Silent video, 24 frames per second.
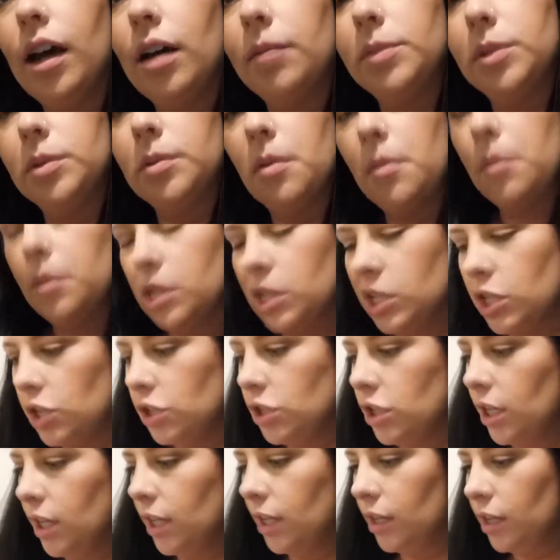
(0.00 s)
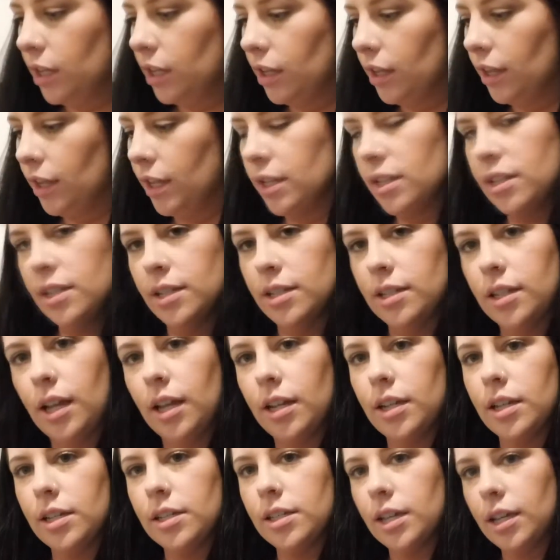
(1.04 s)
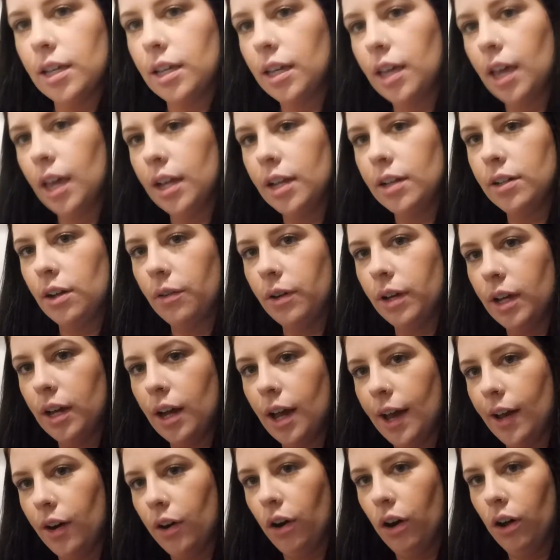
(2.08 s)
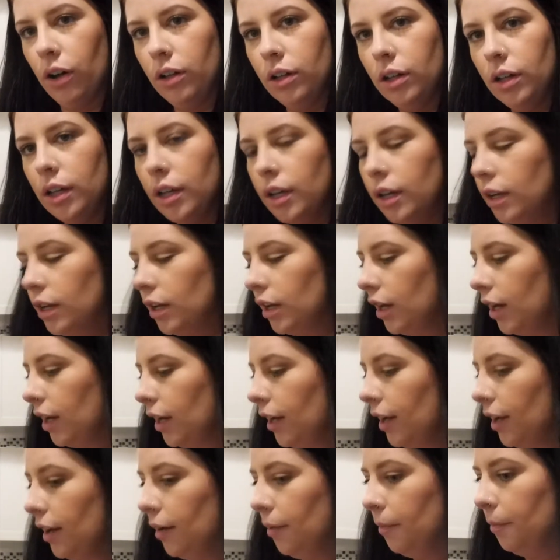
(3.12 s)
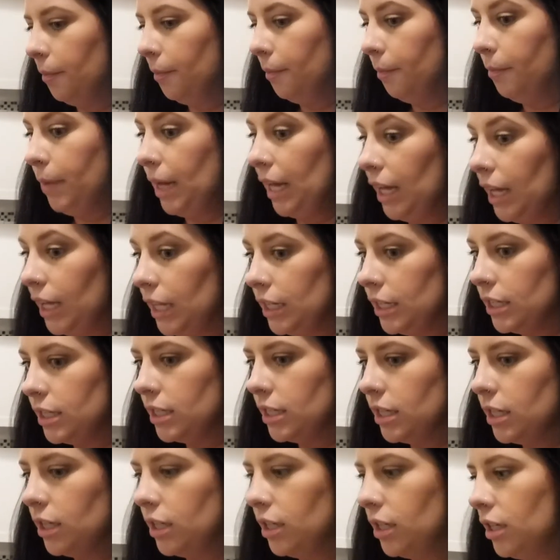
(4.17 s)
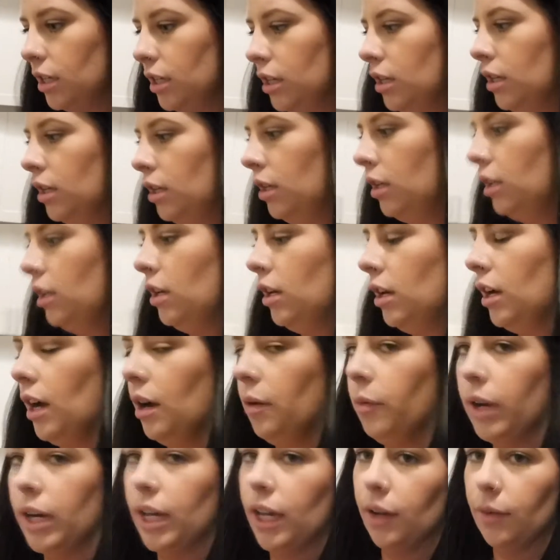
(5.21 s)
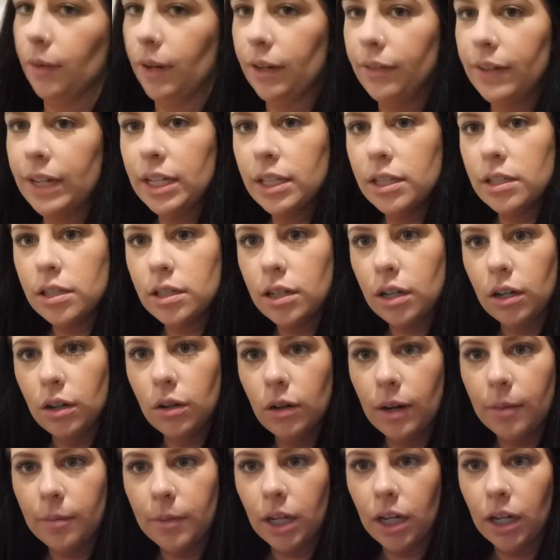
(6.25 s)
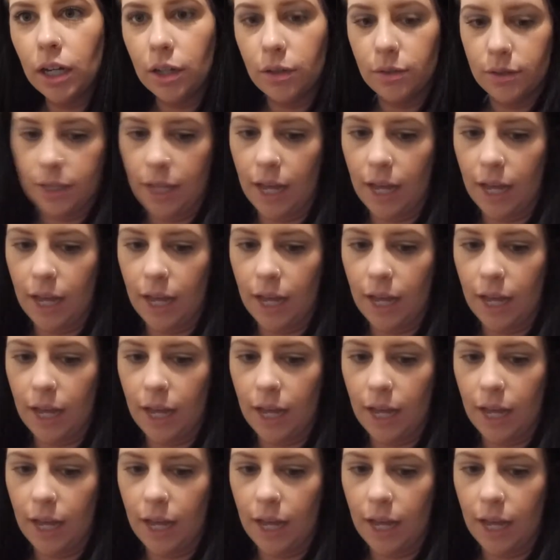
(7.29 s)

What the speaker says: Optimal Nutrition. This does not taste like a cake donut at all, but I want to get rid of it, so I'm gonna use